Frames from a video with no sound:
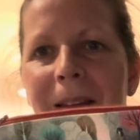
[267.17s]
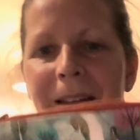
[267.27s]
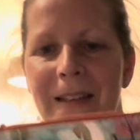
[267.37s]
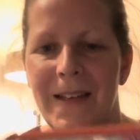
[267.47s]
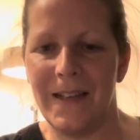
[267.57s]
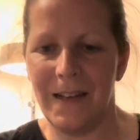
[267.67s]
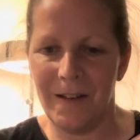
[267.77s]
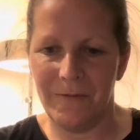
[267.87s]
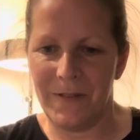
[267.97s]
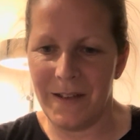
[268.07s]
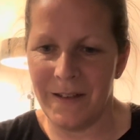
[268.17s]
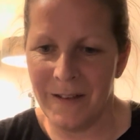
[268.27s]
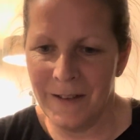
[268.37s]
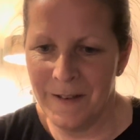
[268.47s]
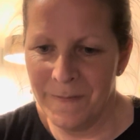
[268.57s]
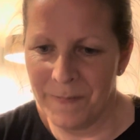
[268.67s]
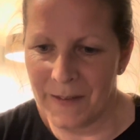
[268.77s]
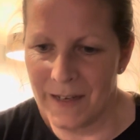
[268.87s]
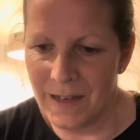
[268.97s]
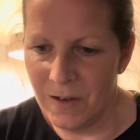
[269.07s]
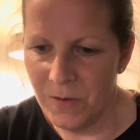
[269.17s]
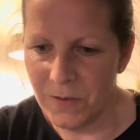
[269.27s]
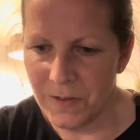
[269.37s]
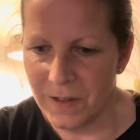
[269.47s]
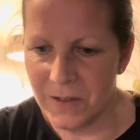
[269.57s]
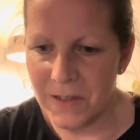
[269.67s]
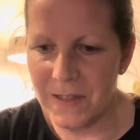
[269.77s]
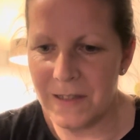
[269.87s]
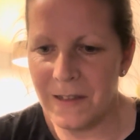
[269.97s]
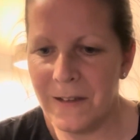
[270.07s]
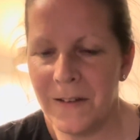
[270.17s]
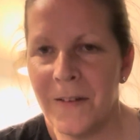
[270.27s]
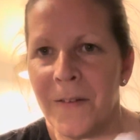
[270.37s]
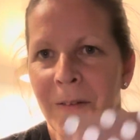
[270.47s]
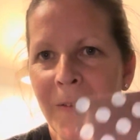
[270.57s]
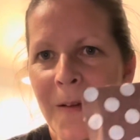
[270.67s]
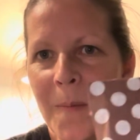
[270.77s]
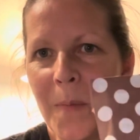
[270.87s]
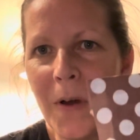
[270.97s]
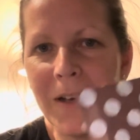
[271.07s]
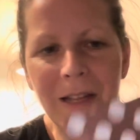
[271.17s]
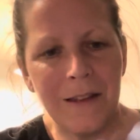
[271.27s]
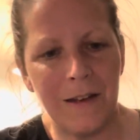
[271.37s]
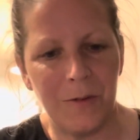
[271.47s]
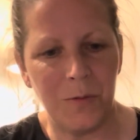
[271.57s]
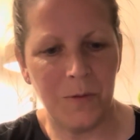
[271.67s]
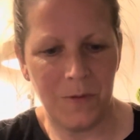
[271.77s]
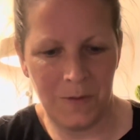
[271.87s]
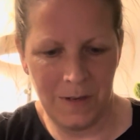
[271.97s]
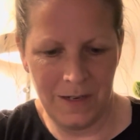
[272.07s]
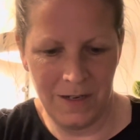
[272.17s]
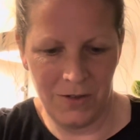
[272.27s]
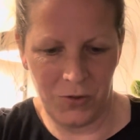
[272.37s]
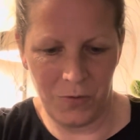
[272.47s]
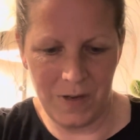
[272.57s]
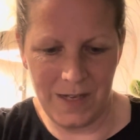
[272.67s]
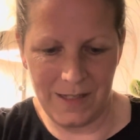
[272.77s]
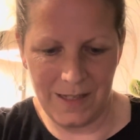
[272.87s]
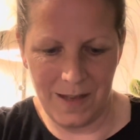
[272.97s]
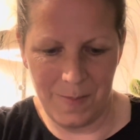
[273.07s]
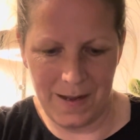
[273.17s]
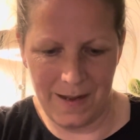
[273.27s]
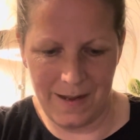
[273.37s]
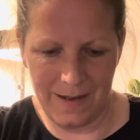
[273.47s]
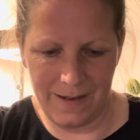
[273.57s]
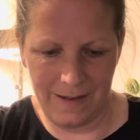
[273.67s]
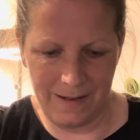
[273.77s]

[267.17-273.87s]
Yeah, lovely. And it looks like she's put another little treat in the bag.